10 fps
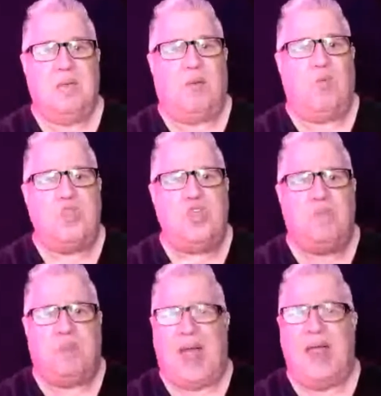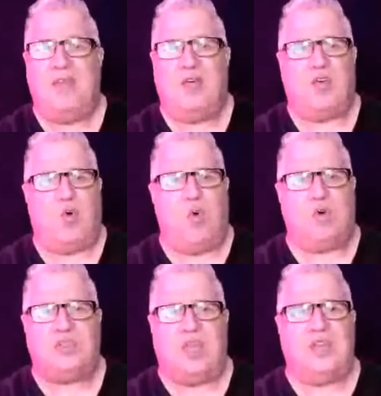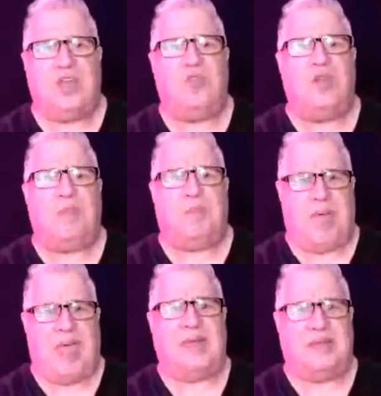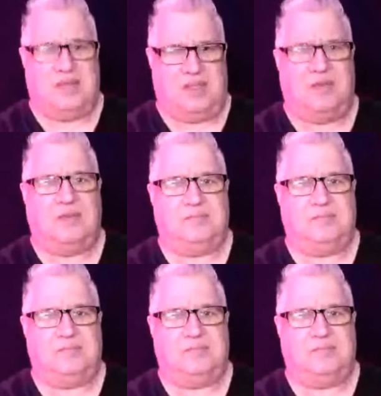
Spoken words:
But when you buy their course, they don't abandon you.